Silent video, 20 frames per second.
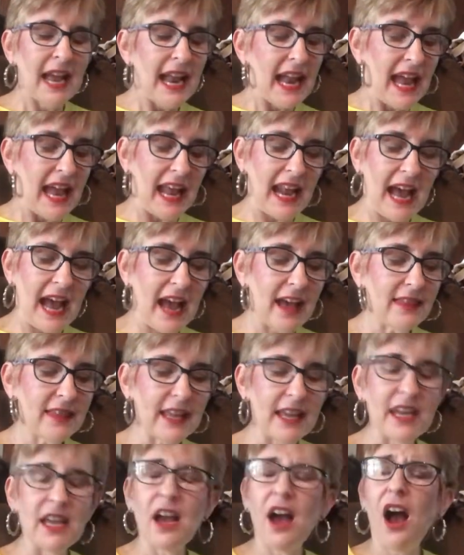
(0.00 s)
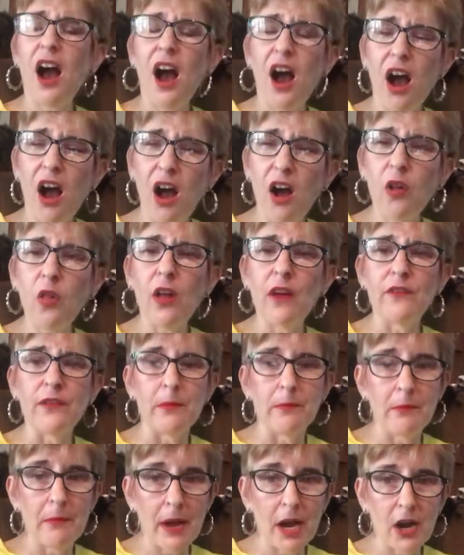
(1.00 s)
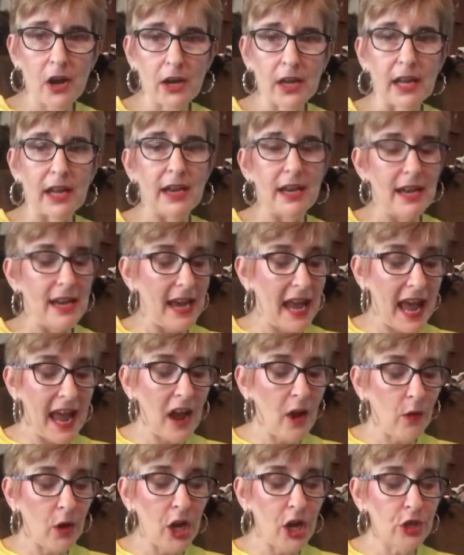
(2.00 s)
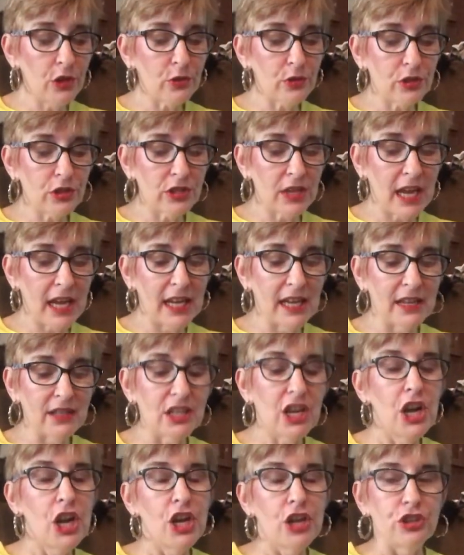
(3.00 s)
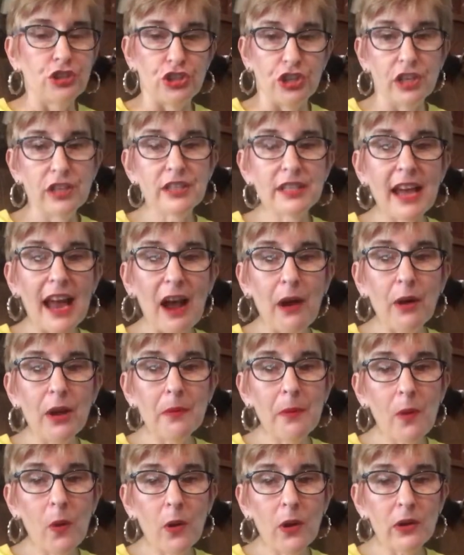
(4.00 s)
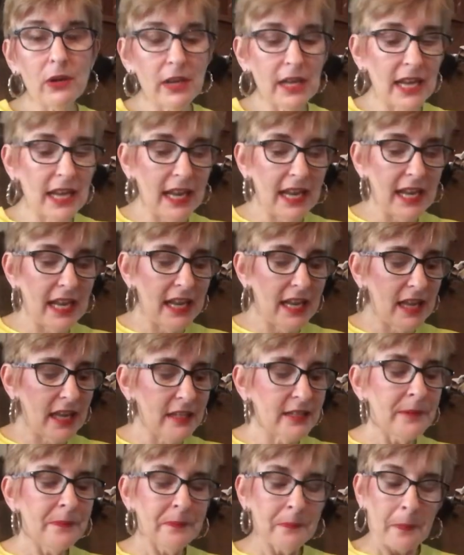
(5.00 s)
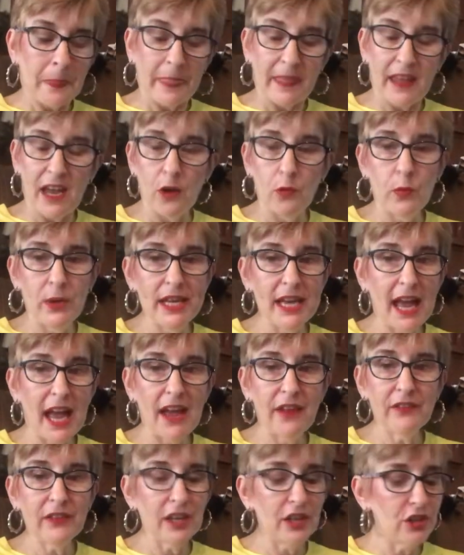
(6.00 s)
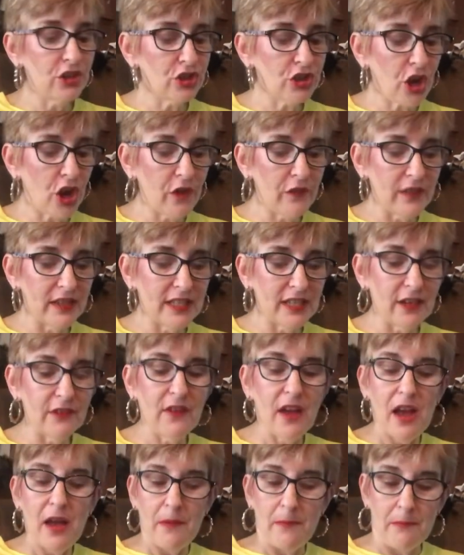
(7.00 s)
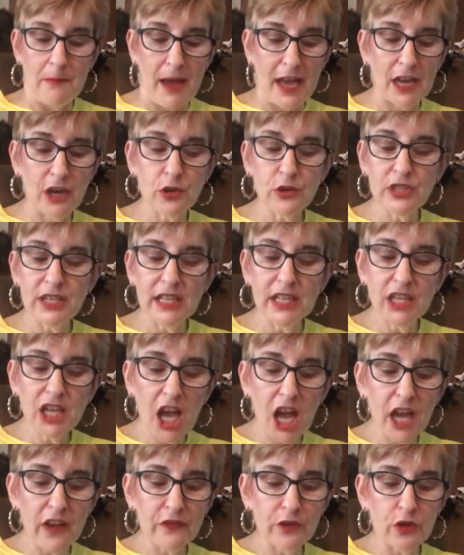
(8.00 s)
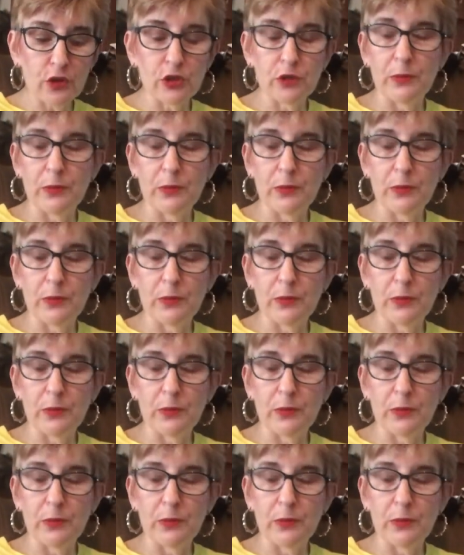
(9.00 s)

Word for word: And I think all of America now understands just how important it is that we have conservative mayors and governors